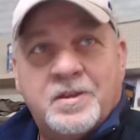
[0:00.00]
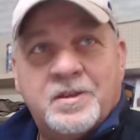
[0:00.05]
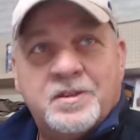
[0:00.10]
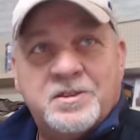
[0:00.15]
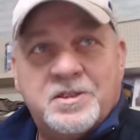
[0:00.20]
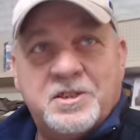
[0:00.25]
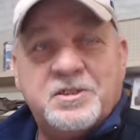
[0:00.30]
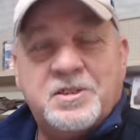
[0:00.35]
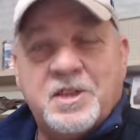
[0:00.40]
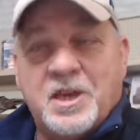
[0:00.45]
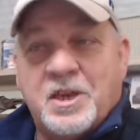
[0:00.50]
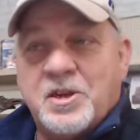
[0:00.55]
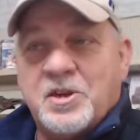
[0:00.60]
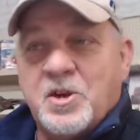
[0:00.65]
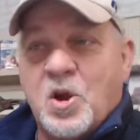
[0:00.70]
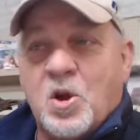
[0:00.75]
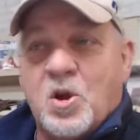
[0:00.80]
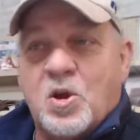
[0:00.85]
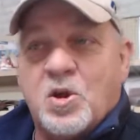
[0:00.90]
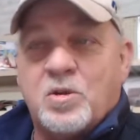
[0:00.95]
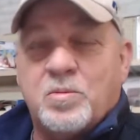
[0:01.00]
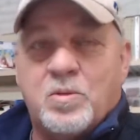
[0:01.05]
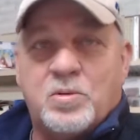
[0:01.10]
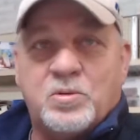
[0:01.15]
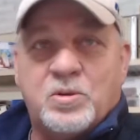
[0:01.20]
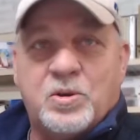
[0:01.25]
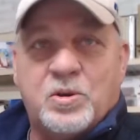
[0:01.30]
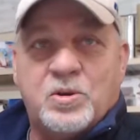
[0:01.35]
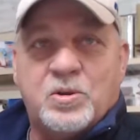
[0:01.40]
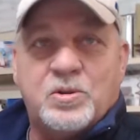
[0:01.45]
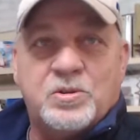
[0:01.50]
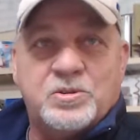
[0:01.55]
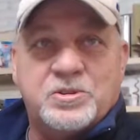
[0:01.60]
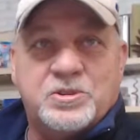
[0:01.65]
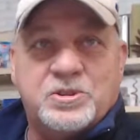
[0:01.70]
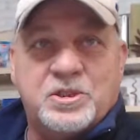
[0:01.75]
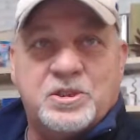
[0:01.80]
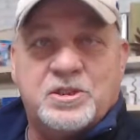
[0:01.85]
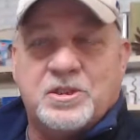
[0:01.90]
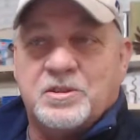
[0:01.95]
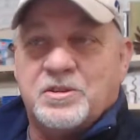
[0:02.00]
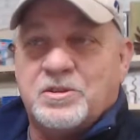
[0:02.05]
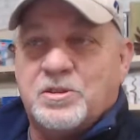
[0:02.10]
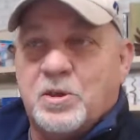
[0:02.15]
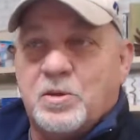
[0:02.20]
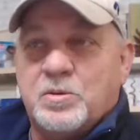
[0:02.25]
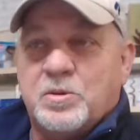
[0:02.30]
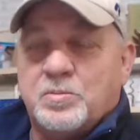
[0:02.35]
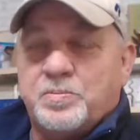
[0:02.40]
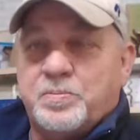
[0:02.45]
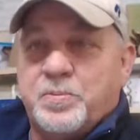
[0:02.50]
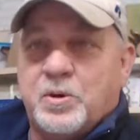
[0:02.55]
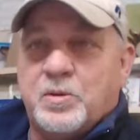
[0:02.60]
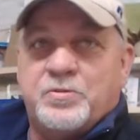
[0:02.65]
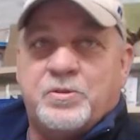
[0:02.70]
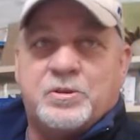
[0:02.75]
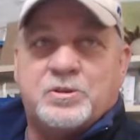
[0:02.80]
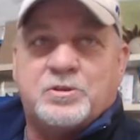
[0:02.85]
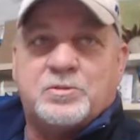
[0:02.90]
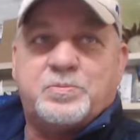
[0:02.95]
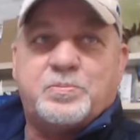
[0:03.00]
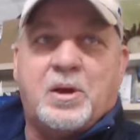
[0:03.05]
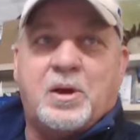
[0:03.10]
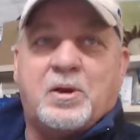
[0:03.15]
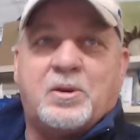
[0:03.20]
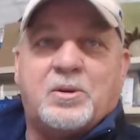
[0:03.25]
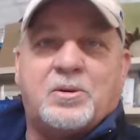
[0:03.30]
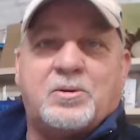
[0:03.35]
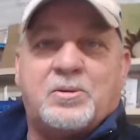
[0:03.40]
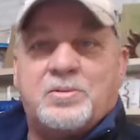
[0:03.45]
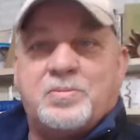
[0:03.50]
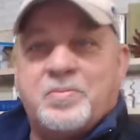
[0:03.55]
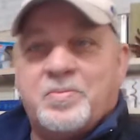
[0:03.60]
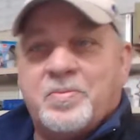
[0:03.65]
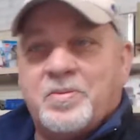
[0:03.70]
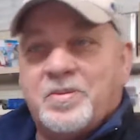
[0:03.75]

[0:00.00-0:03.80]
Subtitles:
She's got an arm on her, and she can throw the perfect spiral.